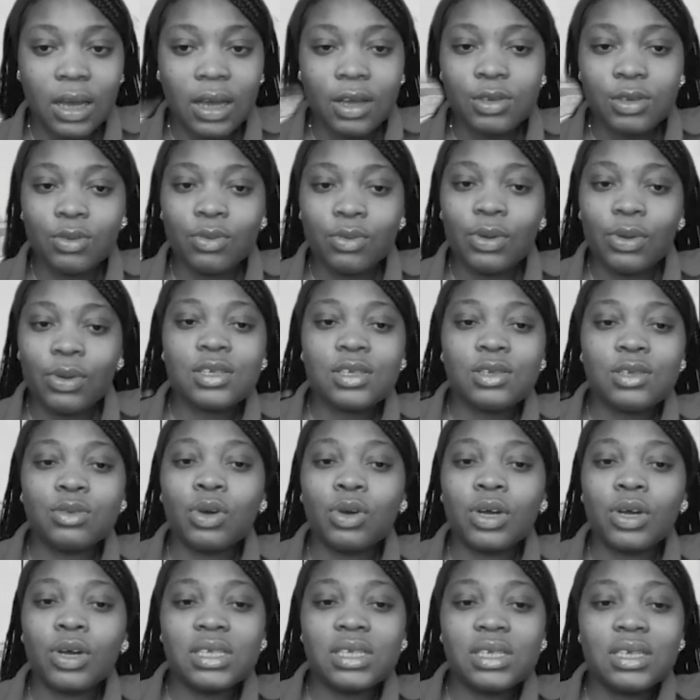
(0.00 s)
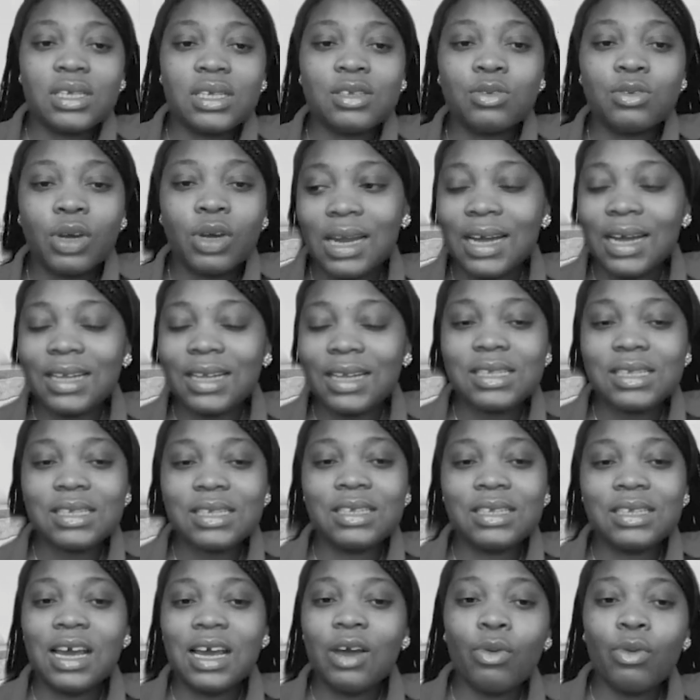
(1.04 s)
So it's not that
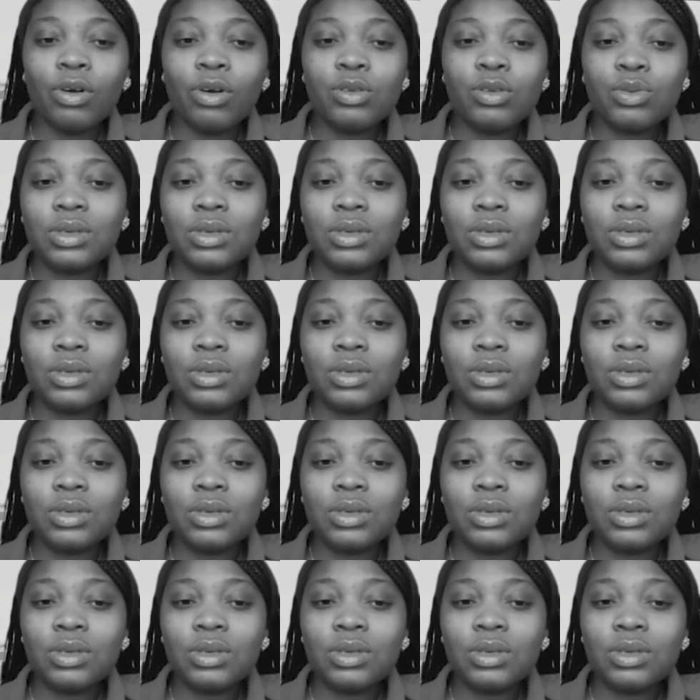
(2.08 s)
they want